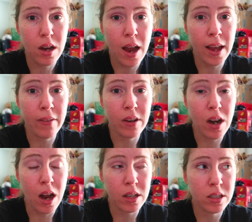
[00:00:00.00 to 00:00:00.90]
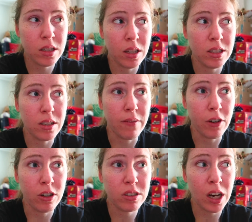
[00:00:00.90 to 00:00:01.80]
I have not, this is the
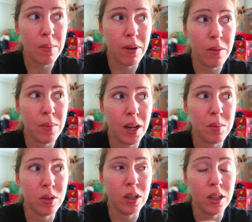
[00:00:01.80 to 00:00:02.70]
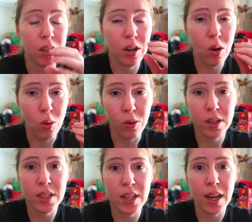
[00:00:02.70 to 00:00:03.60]
first time I've been able to hold
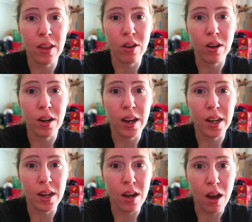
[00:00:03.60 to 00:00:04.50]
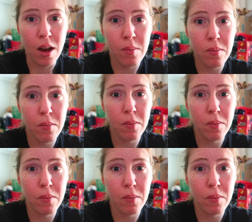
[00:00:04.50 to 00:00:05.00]
it together and not